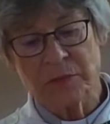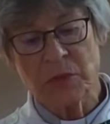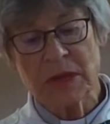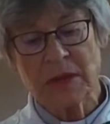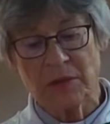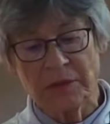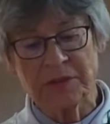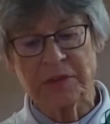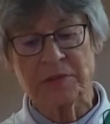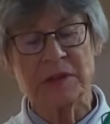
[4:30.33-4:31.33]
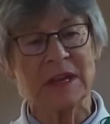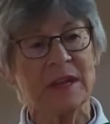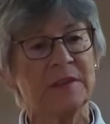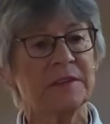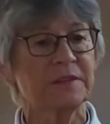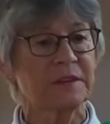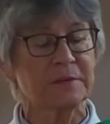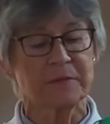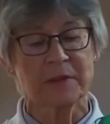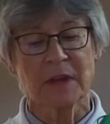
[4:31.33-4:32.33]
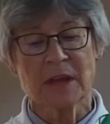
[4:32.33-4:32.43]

we also need to sift